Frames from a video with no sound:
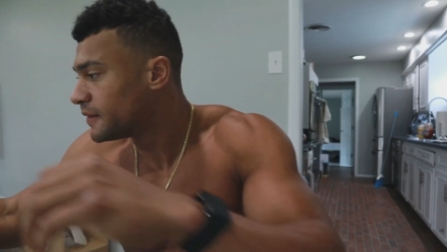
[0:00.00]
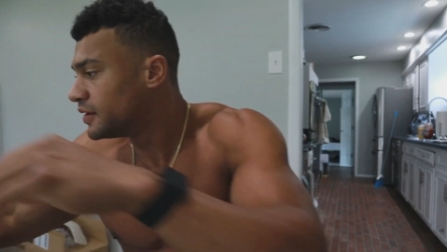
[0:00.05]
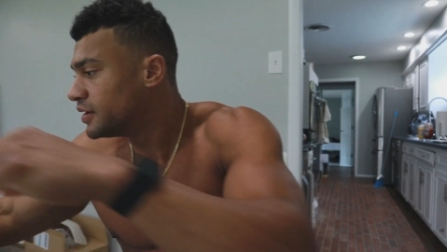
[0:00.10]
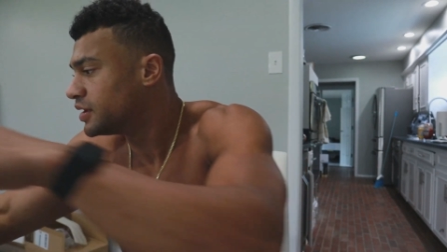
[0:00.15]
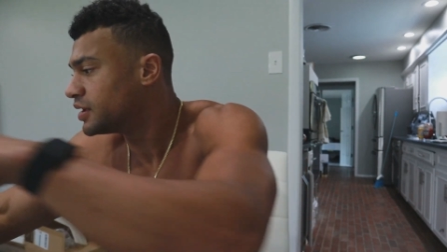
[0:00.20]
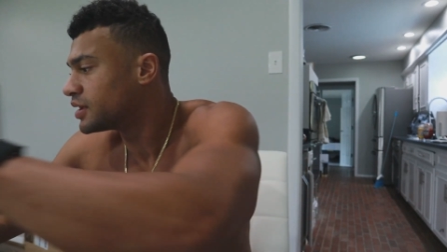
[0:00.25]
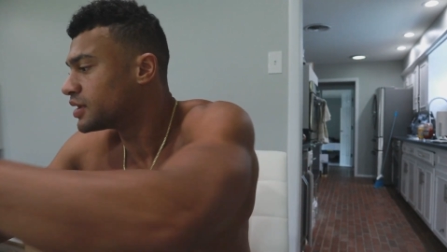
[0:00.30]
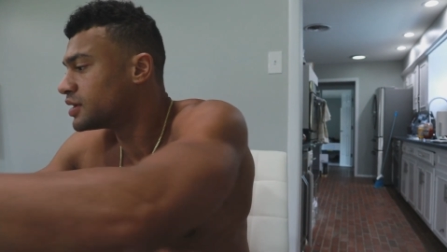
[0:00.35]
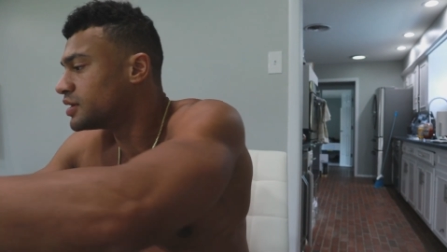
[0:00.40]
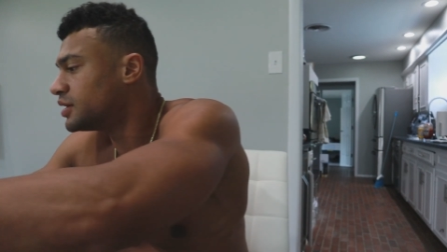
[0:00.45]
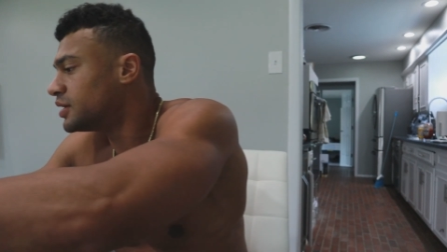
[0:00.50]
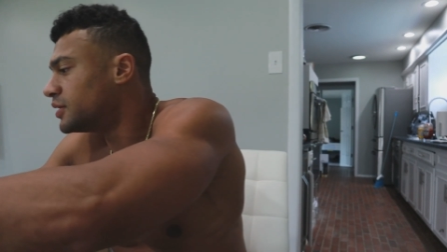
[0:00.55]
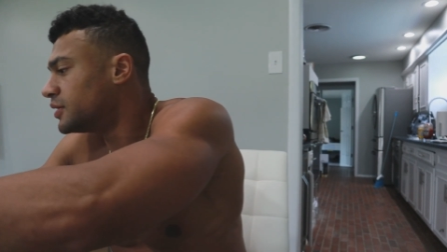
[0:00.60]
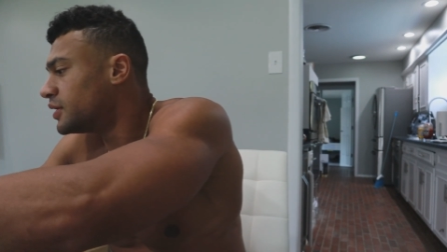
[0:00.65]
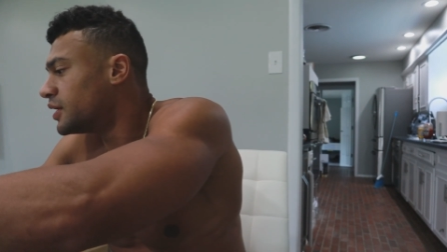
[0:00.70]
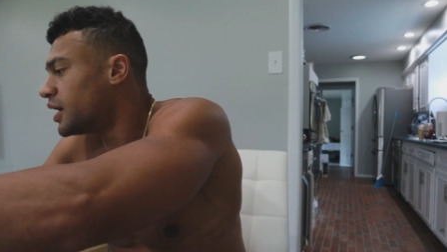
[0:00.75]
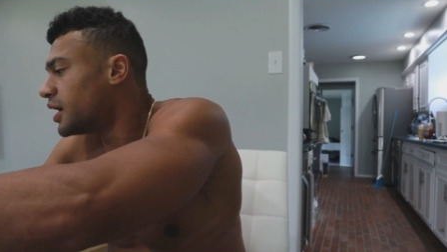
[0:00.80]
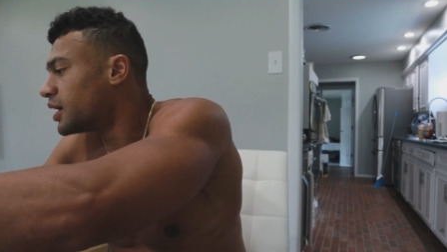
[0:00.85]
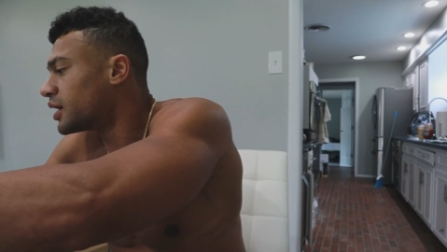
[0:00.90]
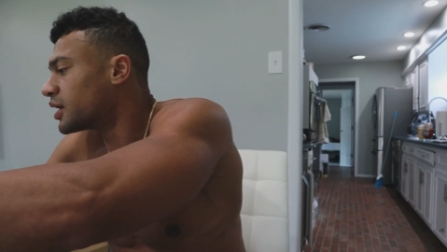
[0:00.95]
Nick did
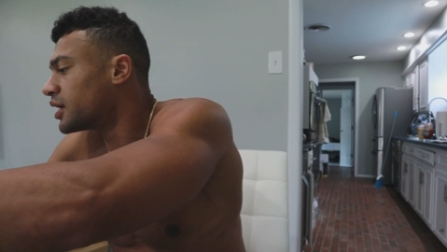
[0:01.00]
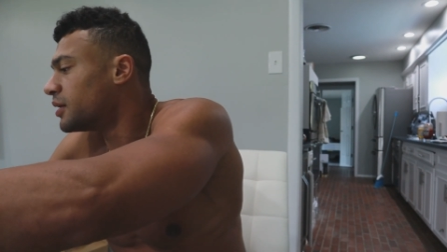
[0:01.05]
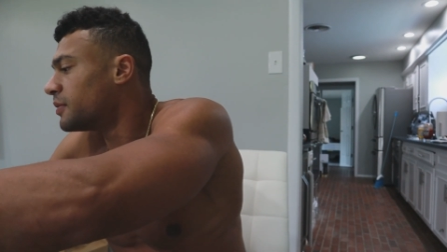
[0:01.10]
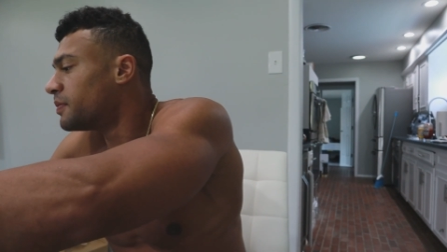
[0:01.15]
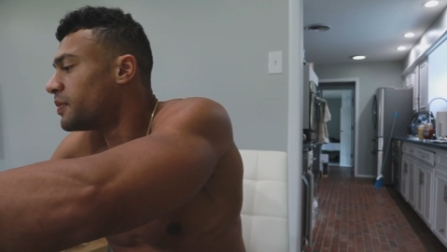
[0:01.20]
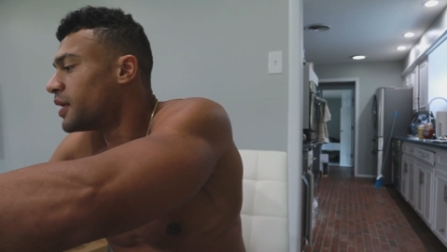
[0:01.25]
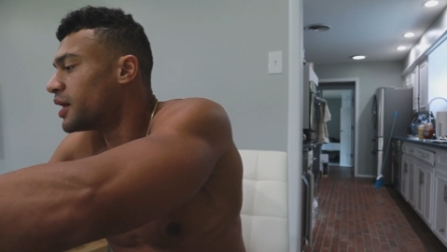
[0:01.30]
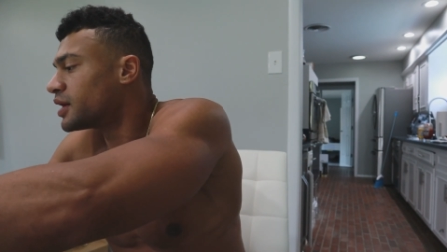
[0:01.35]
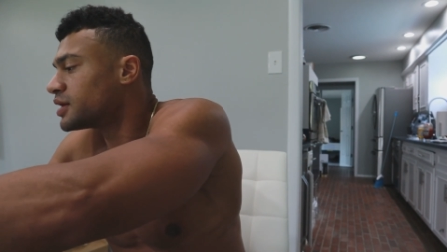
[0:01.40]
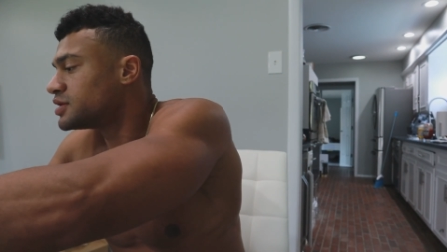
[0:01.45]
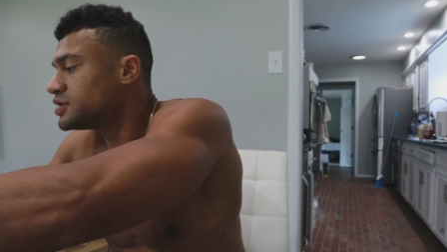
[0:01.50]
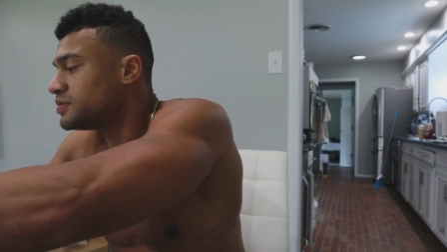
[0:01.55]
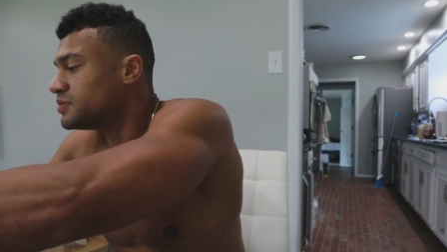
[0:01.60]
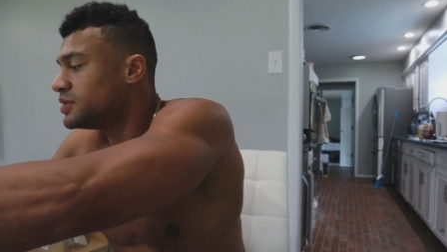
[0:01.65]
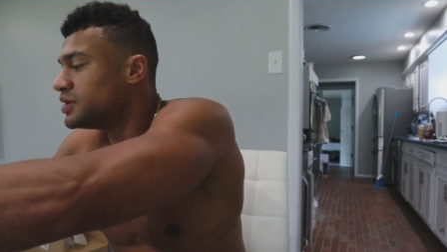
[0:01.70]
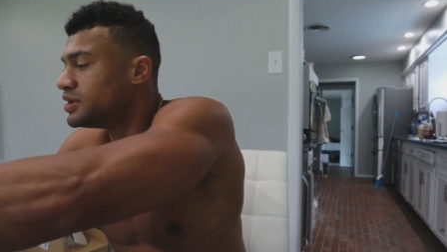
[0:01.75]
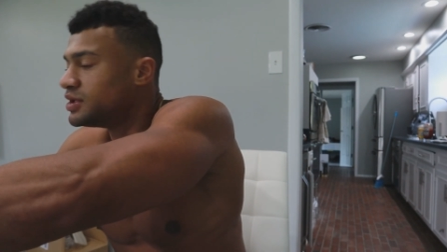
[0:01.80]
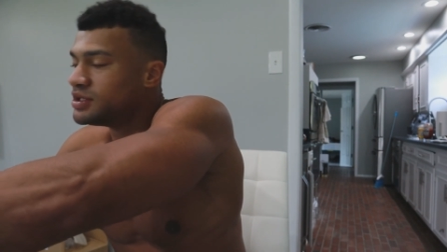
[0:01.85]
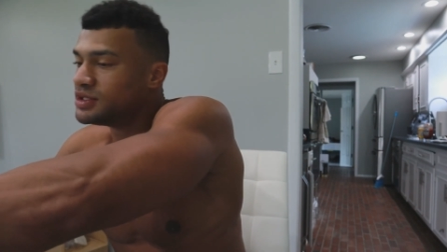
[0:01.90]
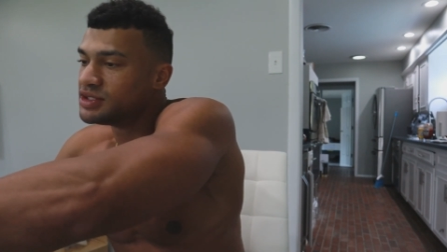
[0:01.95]
not get back to
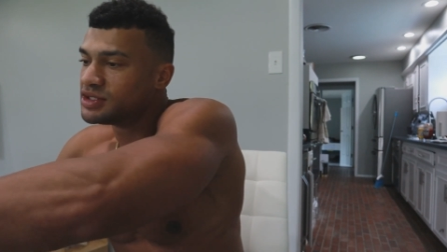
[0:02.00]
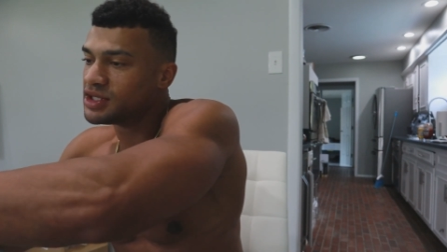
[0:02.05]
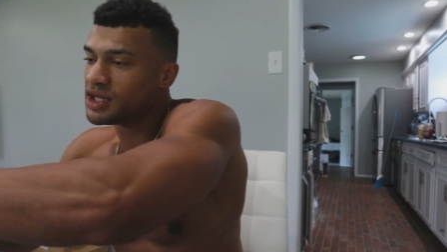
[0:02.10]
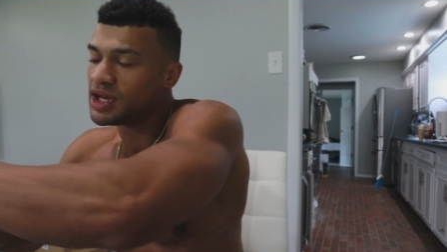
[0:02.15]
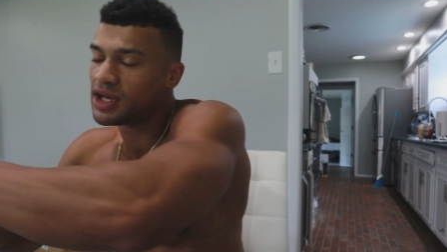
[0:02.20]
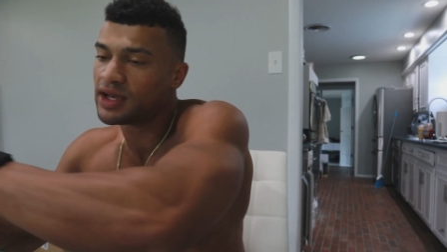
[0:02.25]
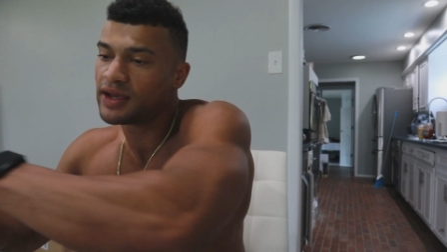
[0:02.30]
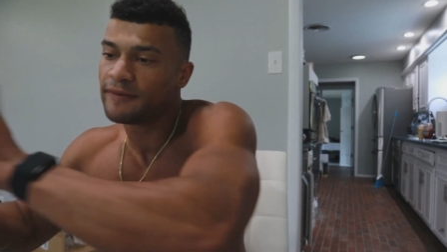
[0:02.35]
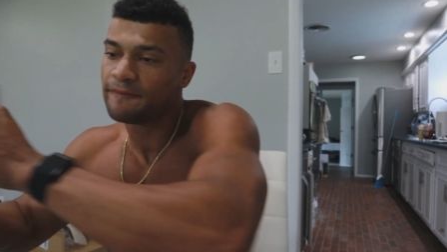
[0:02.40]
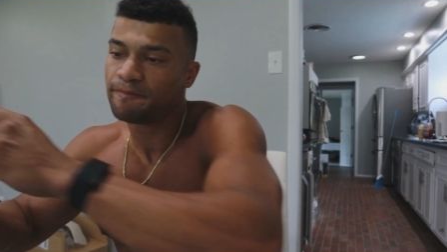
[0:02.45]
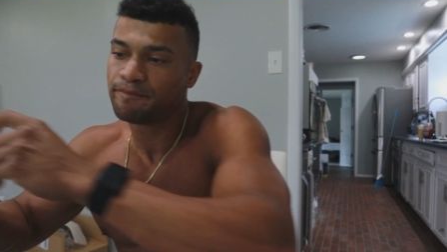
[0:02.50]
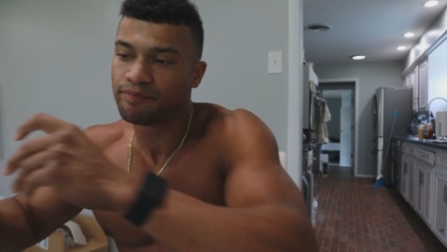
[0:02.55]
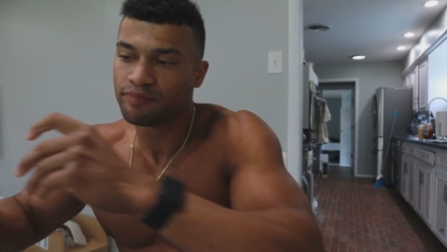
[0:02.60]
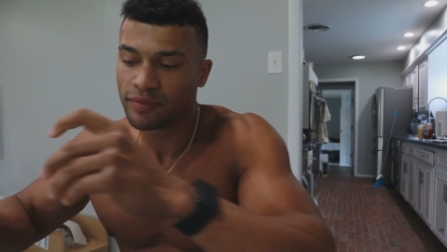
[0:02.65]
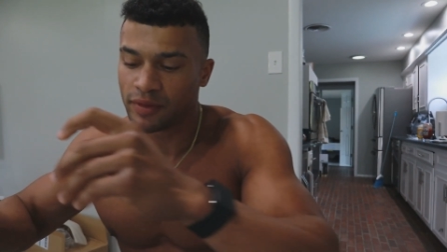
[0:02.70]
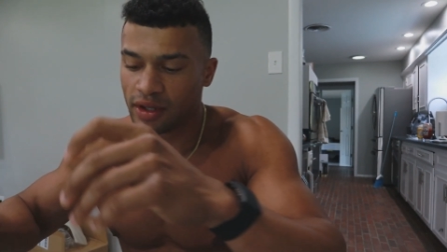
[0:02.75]
me in time.